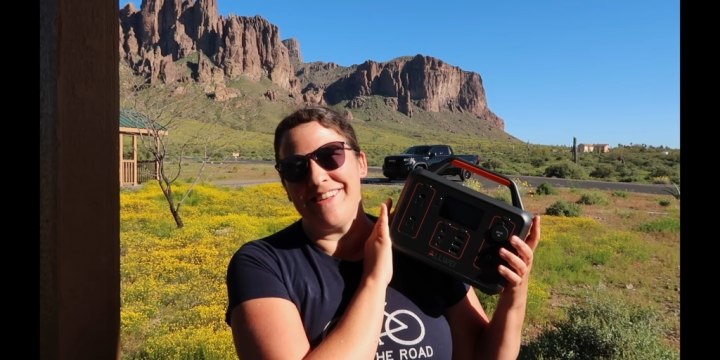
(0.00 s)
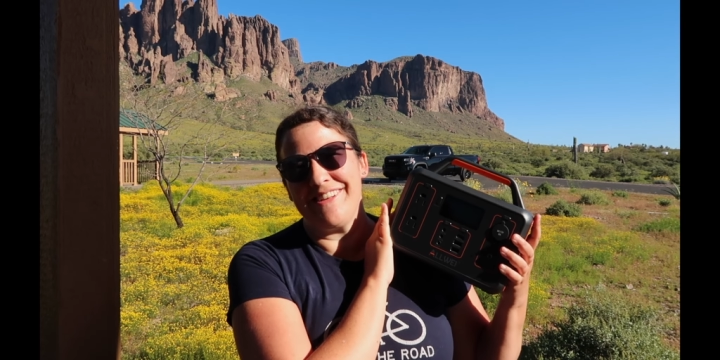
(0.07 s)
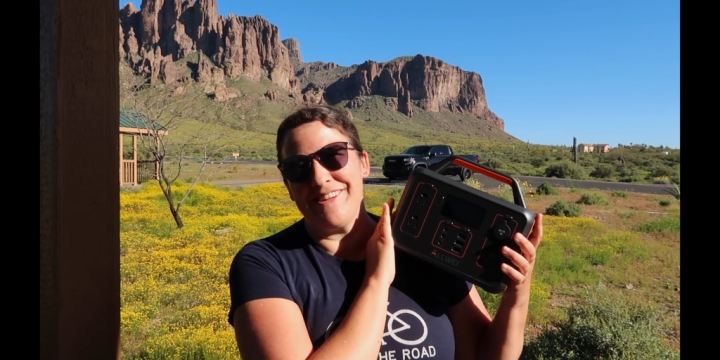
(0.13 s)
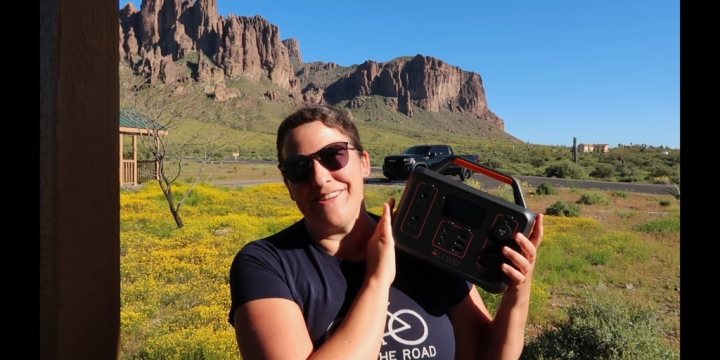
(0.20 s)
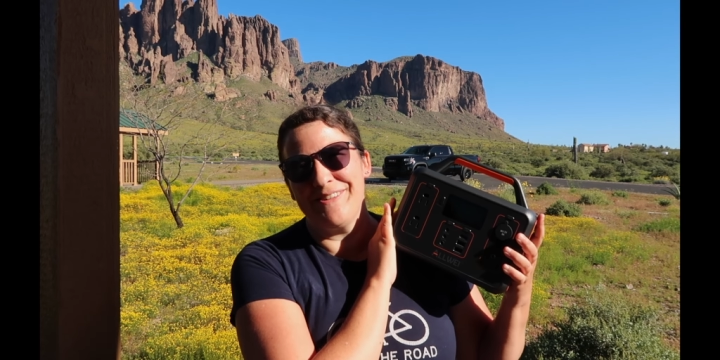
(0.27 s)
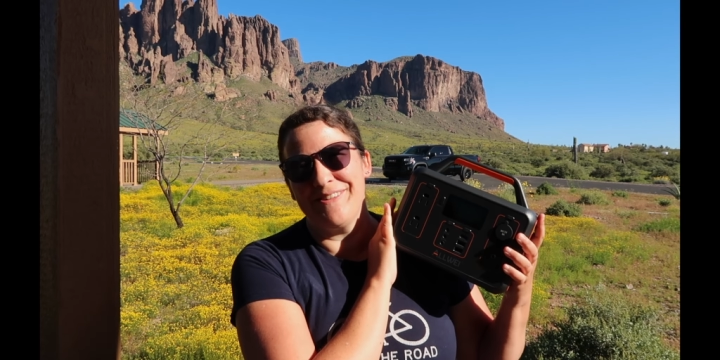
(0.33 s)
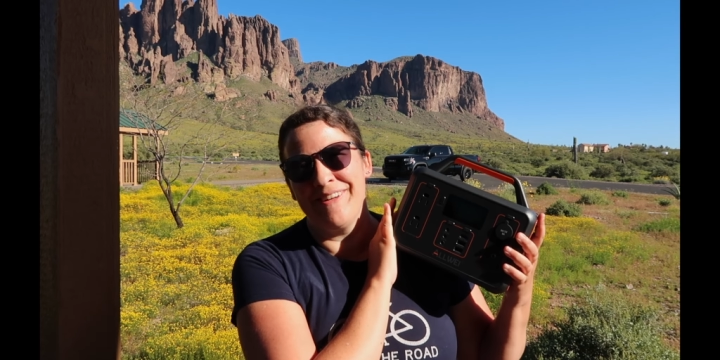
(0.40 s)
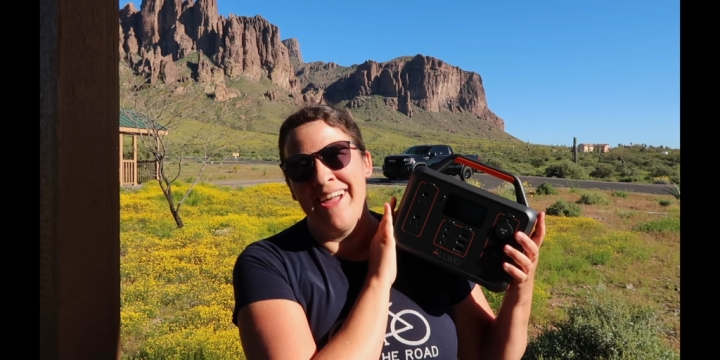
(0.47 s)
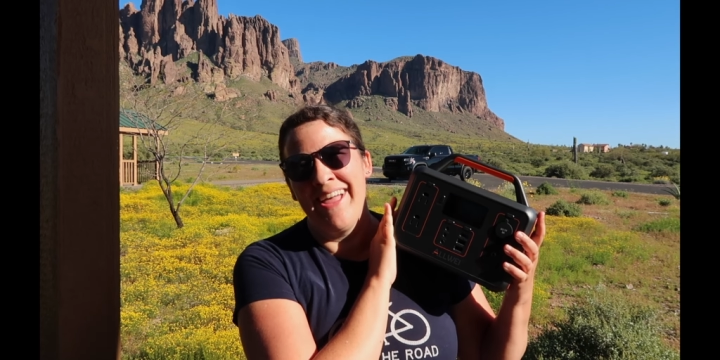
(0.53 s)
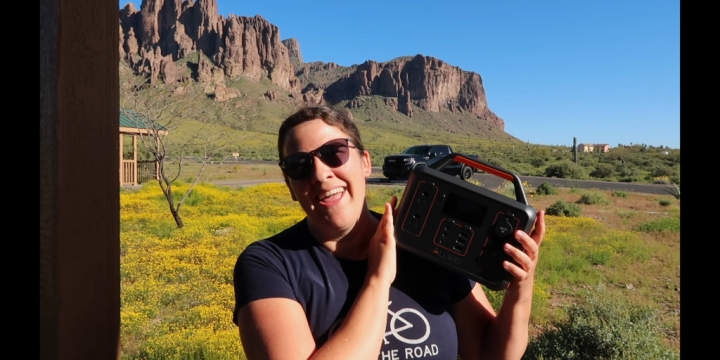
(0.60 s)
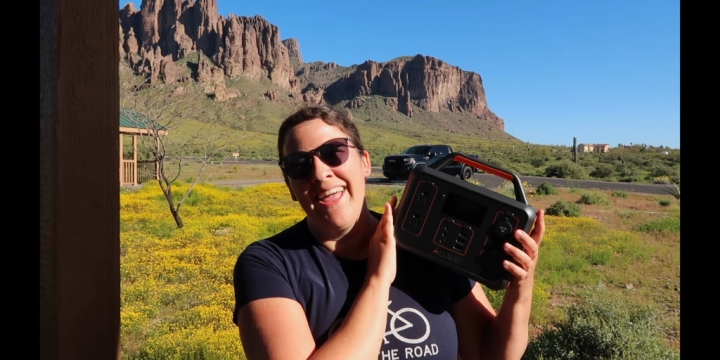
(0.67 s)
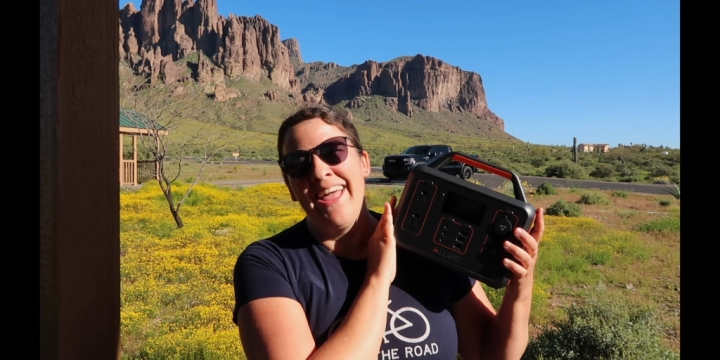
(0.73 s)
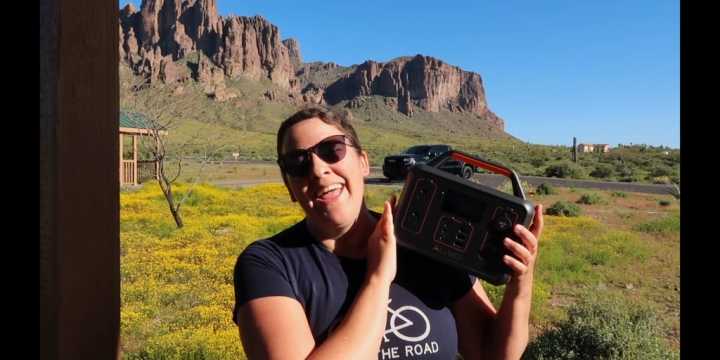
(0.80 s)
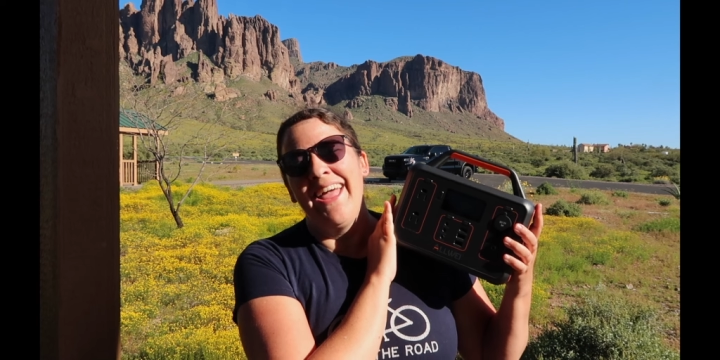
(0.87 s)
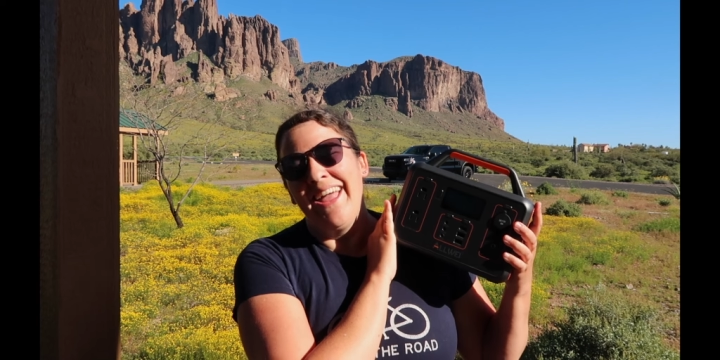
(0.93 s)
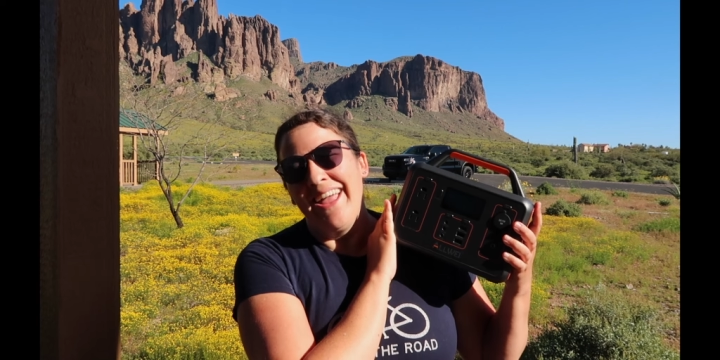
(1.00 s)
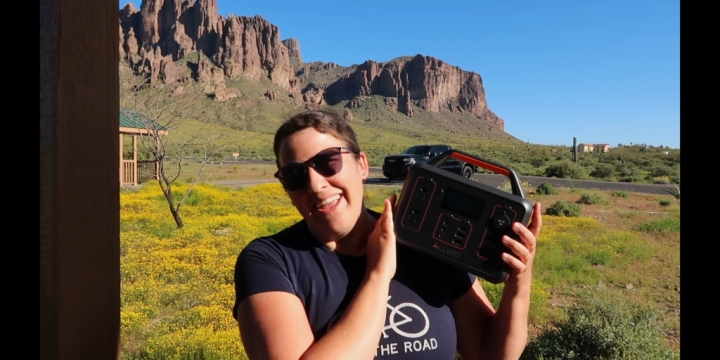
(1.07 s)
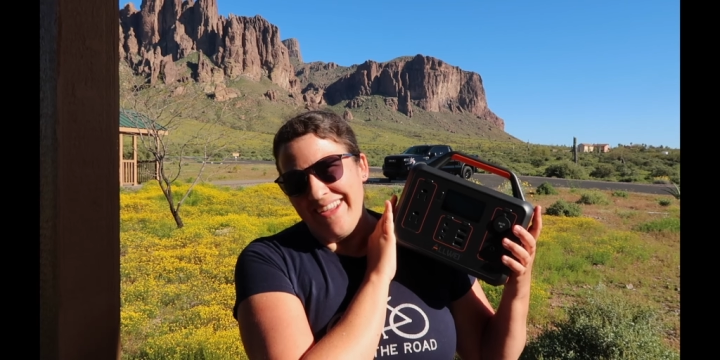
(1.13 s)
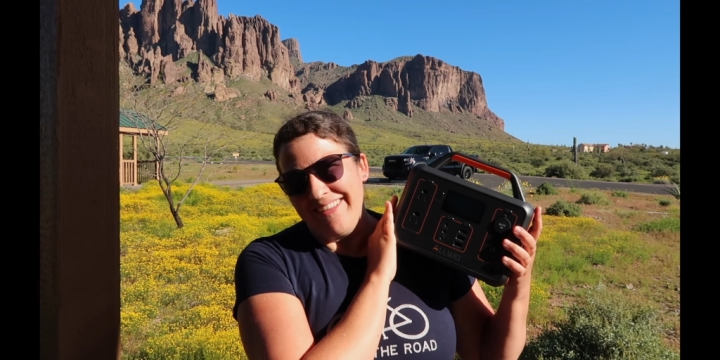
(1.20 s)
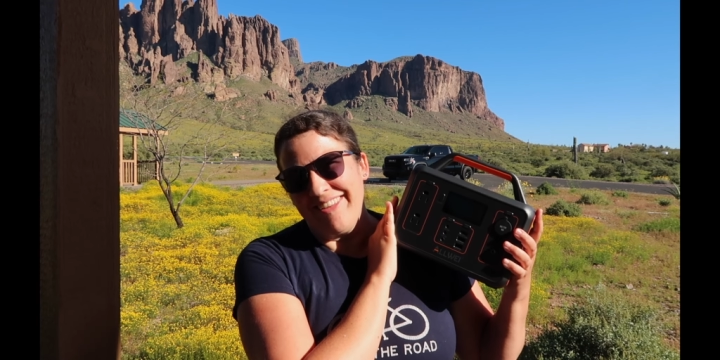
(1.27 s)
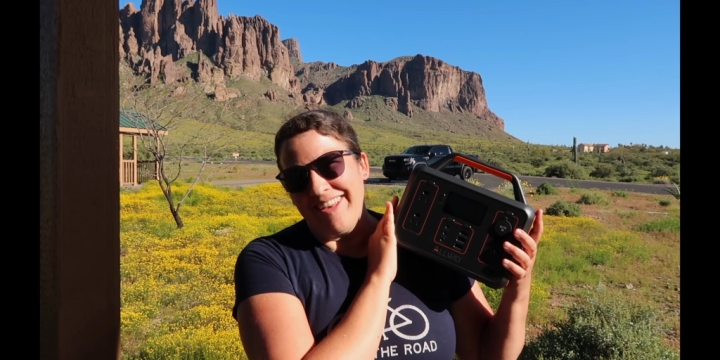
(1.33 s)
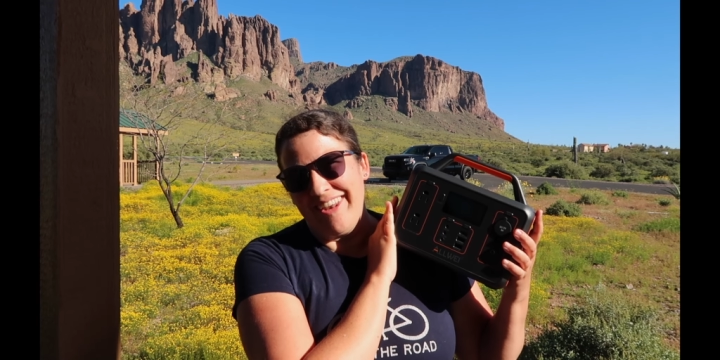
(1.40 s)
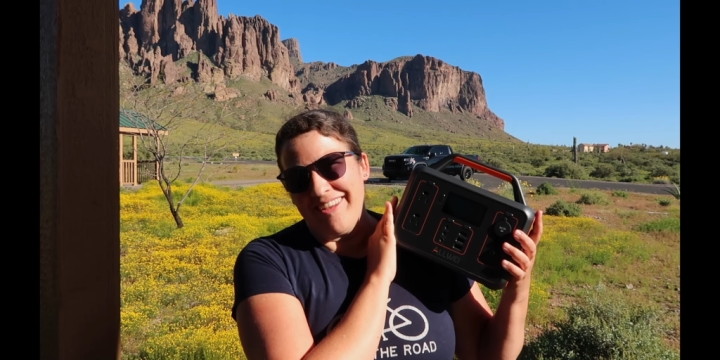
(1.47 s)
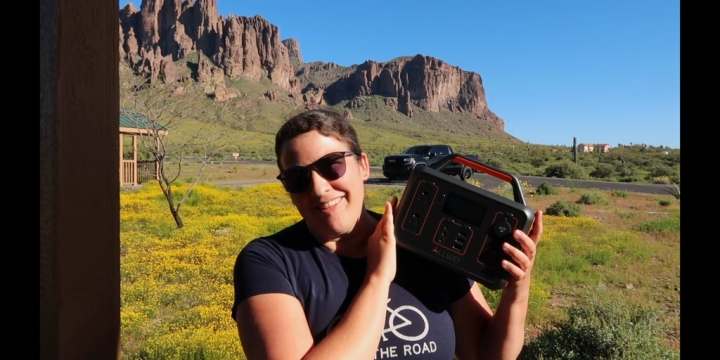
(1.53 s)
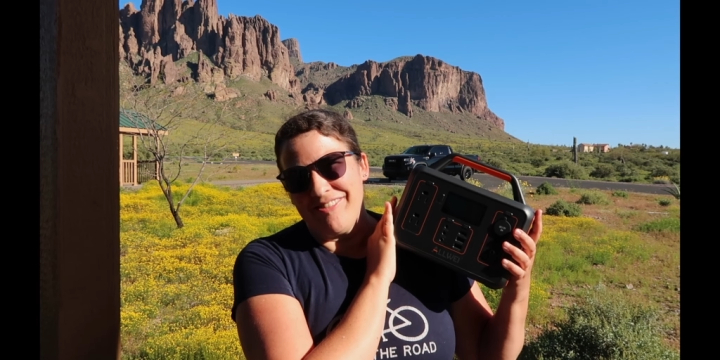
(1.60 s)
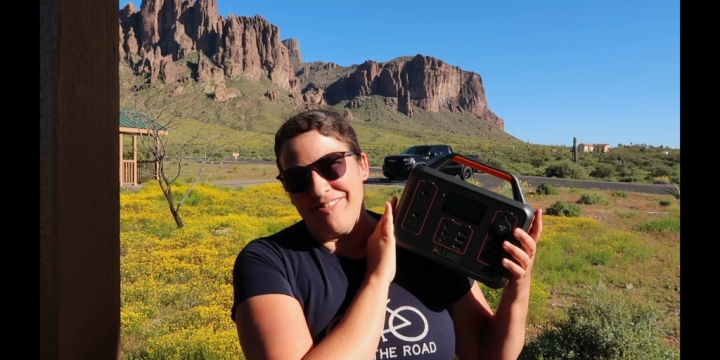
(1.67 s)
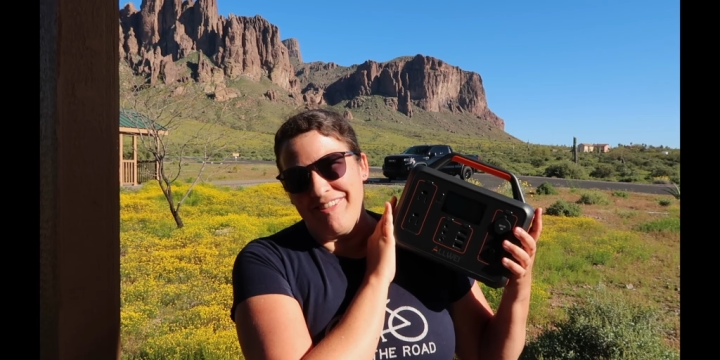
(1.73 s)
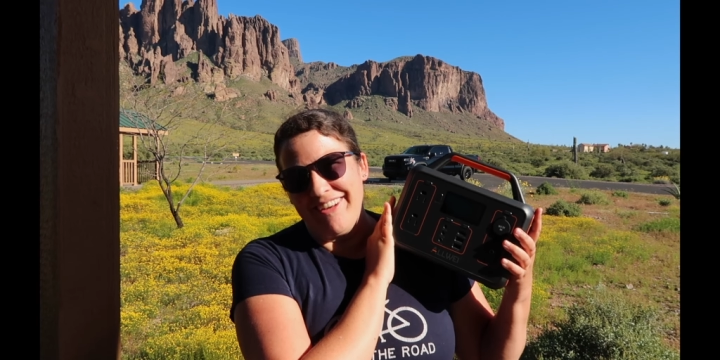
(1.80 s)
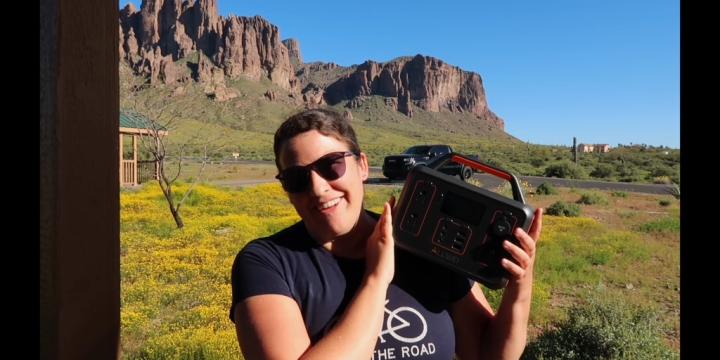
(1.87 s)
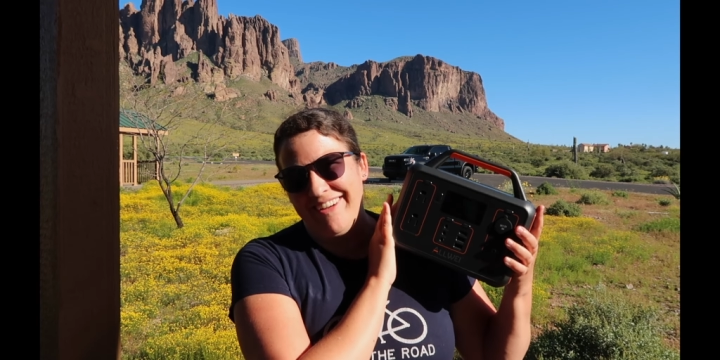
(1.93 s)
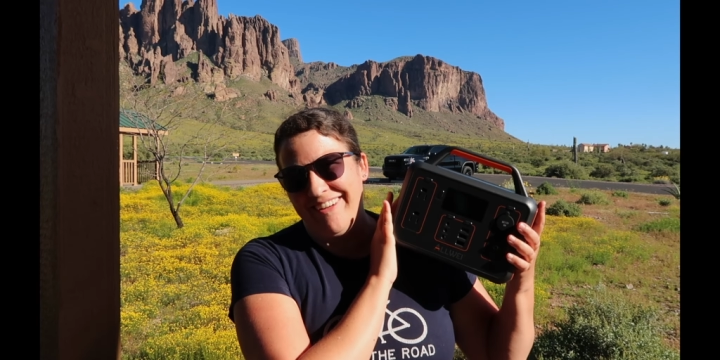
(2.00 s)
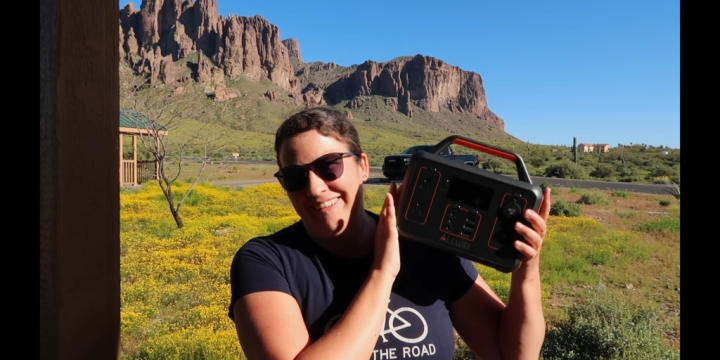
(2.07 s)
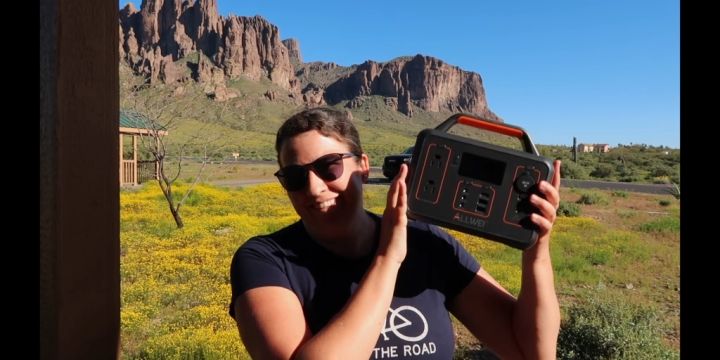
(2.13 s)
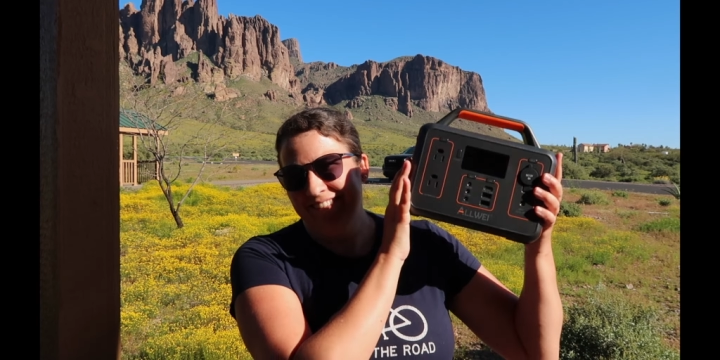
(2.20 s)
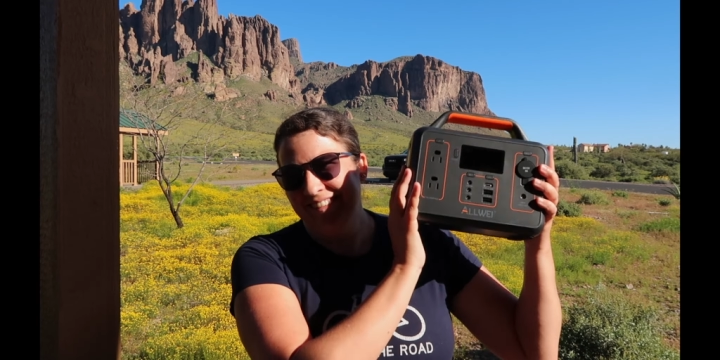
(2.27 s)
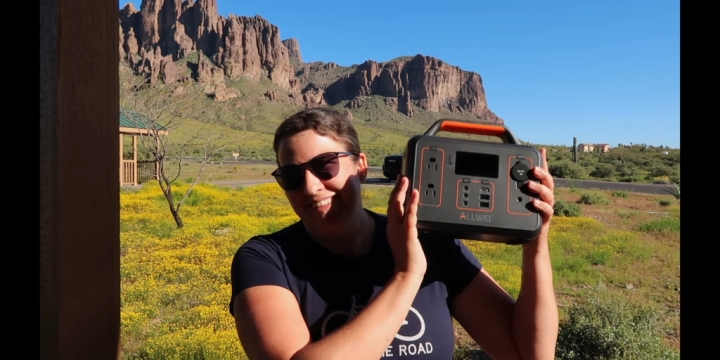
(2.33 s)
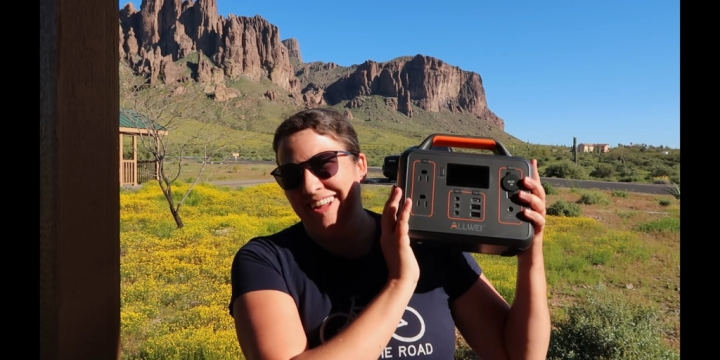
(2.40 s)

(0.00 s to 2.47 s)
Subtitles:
you in the next video.